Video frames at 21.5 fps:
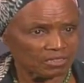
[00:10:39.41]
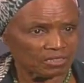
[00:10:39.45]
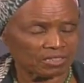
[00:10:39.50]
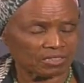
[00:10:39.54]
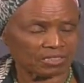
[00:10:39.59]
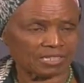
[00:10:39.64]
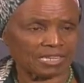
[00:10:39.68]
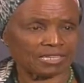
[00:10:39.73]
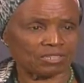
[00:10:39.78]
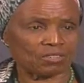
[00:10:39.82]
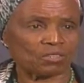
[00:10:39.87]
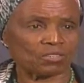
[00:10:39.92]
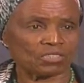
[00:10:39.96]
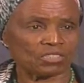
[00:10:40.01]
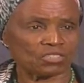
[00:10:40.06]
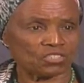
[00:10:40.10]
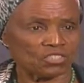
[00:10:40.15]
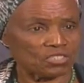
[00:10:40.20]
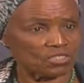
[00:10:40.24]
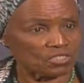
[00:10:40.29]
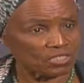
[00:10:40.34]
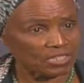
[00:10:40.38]
a
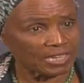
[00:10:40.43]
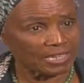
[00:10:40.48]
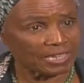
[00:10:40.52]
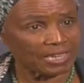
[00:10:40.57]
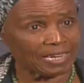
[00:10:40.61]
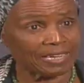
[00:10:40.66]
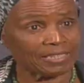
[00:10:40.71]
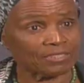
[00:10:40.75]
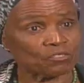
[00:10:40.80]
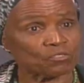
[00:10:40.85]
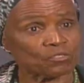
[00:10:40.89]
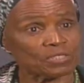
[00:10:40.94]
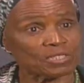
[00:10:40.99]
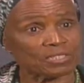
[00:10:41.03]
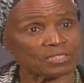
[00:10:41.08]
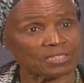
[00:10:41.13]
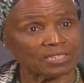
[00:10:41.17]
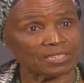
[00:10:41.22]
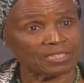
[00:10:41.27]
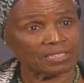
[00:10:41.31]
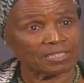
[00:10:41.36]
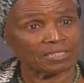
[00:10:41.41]
psychologist, psychiatrist.
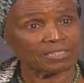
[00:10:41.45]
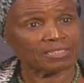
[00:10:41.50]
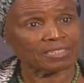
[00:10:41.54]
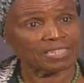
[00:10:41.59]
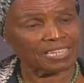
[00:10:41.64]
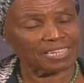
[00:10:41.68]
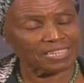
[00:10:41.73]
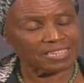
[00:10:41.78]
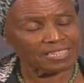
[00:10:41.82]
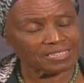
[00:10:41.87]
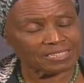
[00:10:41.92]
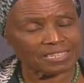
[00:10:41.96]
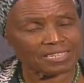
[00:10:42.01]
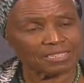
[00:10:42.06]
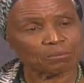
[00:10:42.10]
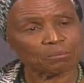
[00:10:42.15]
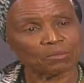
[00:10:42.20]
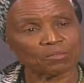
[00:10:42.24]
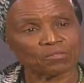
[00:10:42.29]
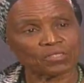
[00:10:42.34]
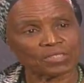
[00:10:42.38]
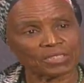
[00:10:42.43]
There is
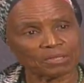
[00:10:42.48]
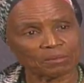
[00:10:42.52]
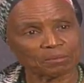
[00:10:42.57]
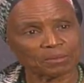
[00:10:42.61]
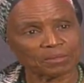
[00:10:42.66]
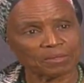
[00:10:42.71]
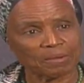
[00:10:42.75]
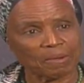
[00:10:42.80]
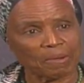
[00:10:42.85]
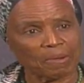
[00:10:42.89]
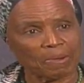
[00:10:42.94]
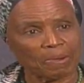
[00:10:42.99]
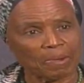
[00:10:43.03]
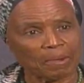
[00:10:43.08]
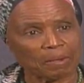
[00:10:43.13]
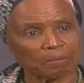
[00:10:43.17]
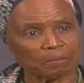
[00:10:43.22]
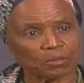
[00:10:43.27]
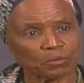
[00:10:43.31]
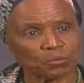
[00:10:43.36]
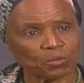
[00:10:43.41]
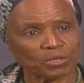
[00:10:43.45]
help available,
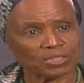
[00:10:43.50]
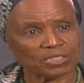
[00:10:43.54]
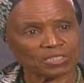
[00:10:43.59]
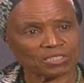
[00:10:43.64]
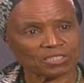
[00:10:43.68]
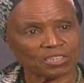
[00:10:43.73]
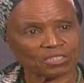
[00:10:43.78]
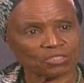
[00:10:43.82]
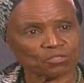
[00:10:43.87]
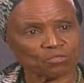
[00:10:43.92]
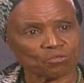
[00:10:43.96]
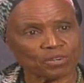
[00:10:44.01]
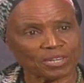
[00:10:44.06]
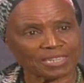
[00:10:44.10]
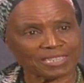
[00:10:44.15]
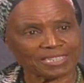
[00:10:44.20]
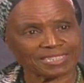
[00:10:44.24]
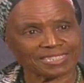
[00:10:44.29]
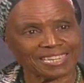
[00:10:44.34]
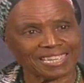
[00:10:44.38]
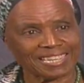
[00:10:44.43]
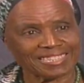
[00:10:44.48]
but one has got to
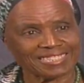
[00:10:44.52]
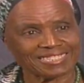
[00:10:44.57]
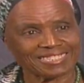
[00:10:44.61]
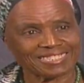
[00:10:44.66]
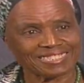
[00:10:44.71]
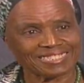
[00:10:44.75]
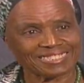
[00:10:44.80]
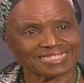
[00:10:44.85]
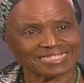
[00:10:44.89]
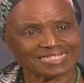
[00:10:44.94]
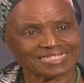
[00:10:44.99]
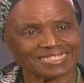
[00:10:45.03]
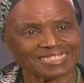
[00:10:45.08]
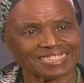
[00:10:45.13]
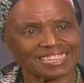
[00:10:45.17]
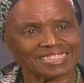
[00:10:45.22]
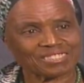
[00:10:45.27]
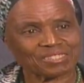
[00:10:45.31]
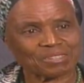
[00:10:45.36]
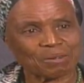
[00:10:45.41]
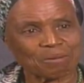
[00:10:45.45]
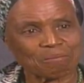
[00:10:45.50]
recognize it
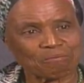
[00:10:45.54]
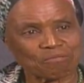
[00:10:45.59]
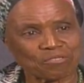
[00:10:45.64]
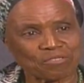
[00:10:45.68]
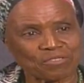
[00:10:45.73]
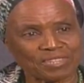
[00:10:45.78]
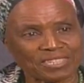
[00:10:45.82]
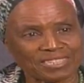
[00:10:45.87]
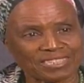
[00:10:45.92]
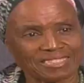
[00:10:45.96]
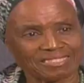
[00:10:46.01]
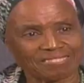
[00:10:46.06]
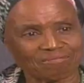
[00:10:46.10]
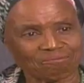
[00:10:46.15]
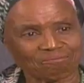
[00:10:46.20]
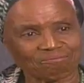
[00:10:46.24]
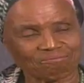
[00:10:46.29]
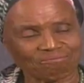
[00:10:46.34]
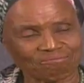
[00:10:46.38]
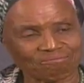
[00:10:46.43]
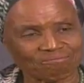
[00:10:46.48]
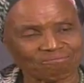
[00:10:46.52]
and come for it.
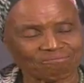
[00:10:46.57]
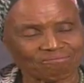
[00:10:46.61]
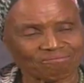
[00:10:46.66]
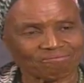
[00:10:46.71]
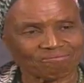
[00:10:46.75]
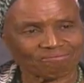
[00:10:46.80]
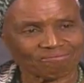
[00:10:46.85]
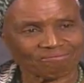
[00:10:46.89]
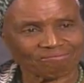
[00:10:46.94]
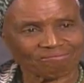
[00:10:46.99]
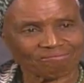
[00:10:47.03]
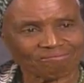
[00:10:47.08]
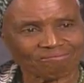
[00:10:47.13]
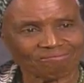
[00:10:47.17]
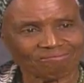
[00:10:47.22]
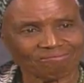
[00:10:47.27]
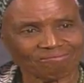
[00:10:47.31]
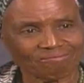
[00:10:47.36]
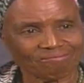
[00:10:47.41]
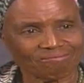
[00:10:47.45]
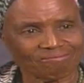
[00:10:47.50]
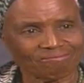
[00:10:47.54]
Now, let me ask
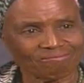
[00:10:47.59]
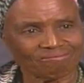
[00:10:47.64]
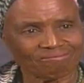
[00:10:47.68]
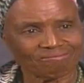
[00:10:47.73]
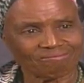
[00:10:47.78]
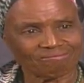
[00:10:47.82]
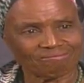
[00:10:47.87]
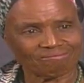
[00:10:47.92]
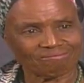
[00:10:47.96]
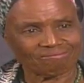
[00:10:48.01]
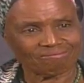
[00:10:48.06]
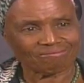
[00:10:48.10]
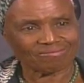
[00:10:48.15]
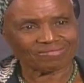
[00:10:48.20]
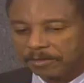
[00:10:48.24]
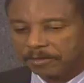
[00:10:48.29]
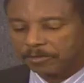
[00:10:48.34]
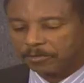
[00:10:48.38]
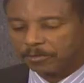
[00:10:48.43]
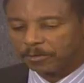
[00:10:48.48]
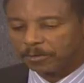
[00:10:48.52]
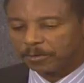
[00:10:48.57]
you this and tell me if
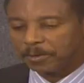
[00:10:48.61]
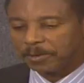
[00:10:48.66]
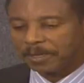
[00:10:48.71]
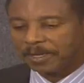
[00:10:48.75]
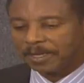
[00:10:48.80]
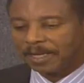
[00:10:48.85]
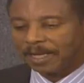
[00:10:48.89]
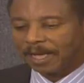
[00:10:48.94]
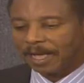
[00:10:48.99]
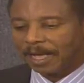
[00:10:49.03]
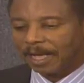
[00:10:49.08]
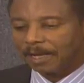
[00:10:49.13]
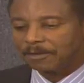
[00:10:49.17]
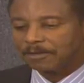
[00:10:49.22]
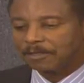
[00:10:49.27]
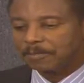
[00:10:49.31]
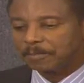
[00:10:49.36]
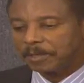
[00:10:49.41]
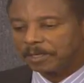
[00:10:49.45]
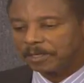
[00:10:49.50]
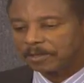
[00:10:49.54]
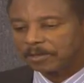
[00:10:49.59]
it's true. I
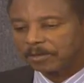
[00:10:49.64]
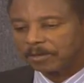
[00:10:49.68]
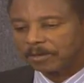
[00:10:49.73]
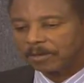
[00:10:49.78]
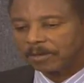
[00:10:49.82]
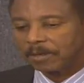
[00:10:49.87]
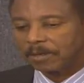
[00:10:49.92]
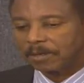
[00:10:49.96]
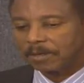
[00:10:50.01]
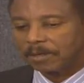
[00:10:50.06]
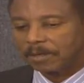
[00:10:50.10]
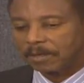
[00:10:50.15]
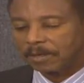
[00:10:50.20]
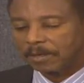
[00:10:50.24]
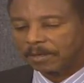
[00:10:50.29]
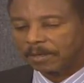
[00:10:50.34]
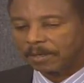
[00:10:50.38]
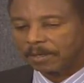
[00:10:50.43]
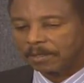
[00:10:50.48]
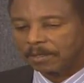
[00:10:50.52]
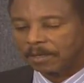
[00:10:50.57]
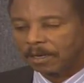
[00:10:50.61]
was speaking to
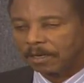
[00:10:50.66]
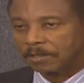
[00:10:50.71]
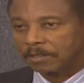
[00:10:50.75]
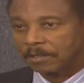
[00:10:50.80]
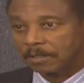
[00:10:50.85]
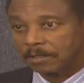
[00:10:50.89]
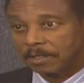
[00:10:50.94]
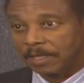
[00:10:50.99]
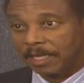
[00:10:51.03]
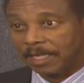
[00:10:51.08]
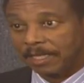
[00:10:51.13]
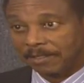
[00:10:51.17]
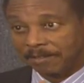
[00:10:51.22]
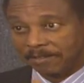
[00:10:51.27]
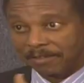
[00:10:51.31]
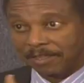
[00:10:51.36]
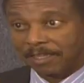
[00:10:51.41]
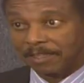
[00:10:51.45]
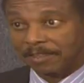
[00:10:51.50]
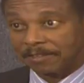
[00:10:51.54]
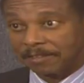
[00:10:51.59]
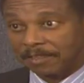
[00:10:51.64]
a doctor that's
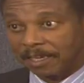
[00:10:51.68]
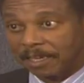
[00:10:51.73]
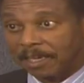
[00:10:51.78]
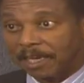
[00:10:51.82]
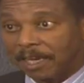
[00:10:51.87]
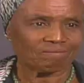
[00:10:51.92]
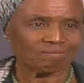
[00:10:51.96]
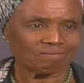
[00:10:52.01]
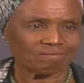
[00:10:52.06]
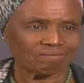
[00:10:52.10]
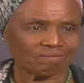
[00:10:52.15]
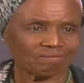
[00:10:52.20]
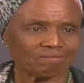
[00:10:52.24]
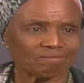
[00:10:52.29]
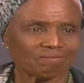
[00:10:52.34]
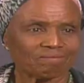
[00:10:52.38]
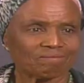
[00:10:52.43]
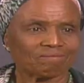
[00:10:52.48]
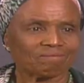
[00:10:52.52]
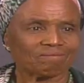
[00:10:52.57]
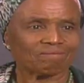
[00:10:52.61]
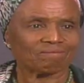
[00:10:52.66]
not a
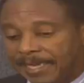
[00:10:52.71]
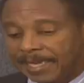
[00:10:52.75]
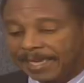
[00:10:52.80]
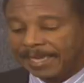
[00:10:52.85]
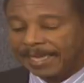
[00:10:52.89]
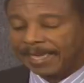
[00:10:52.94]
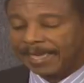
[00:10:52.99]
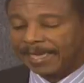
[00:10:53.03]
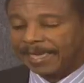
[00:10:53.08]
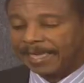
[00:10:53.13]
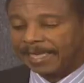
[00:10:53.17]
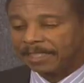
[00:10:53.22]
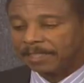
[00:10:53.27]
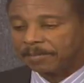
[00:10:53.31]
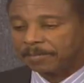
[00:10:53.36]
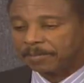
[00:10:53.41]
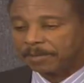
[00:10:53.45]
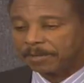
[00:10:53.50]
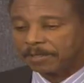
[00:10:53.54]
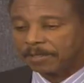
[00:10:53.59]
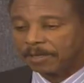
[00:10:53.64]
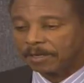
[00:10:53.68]
psychiatrist, and the
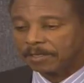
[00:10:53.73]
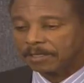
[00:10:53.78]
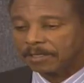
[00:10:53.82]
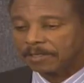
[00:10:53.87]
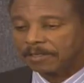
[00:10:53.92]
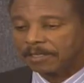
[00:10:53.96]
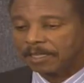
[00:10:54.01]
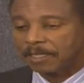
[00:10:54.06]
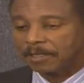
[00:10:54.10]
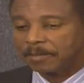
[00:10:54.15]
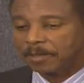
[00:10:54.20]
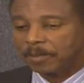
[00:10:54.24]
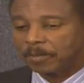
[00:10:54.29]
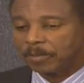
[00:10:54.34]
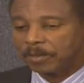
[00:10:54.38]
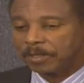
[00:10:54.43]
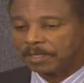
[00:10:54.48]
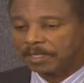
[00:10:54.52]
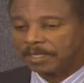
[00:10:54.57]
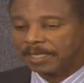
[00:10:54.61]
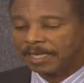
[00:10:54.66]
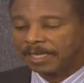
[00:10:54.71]
doctor said to me
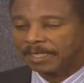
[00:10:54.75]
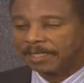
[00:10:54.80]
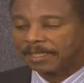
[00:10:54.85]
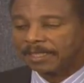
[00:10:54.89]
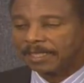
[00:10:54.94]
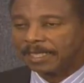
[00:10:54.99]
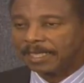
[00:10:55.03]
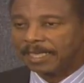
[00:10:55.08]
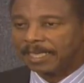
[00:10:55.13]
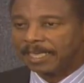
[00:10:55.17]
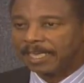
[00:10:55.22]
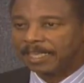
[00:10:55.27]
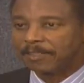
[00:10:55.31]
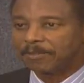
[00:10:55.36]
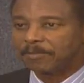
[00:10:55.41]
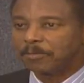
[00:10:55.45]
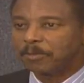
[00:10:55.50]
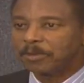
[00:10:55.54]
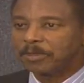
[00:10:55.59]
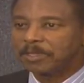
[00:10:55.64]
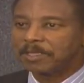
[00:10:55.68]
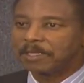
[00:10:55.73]
one day that it's
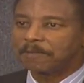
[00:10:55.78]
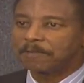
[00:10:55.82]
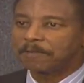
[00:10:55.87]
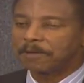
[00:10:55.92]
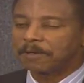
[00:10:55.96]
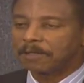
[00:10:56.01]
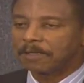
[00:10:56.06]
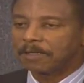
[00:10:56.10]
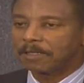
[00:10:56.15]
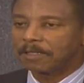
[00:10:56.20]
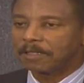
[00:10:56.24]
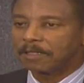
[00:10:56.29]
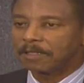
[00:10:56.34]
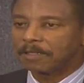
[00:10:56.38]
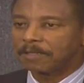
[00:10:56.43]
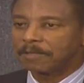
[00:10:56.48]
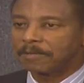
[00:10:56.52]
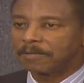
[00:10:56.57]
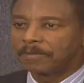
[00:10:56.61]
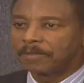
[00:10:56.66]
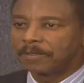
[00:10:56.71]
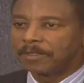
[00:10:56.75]
more difficult
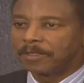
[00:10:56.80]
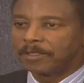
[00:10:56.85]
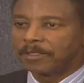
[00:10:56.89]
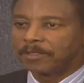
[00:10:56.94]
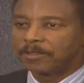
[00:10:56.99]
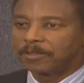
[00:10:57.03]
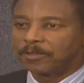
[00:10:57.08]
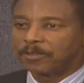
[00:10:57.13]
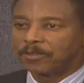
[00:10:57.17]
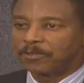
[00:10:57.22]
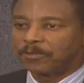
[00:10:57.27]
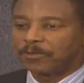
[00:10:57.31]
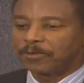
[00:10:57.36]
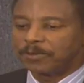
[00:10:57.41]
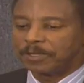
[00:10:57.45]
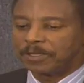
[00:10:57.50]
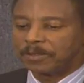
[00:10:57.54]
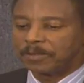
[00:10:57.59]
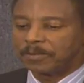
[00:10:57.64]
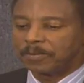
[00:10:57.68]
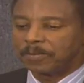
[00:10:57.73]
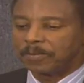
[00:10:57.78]
to
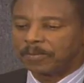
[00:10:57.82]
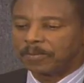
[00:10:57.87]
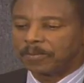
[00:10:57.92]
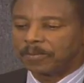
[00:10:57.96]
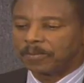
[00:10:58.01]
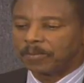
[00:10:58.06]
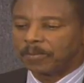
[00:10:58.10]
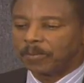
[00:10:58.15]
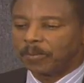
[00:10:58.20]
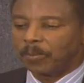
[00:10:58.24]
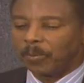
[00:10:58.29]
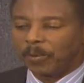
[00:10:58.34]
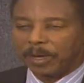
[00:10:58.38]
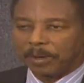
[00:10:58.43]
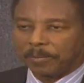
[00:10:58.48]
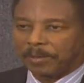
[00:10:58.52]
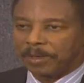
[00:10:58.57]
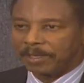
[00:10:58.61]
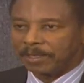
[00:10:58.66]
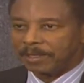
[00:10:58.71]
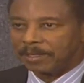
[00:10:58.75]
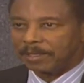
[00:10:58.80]
treat
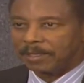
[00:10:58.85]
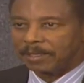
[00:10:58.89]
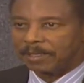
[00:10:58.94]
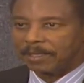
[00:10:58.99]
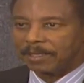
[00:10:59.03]
women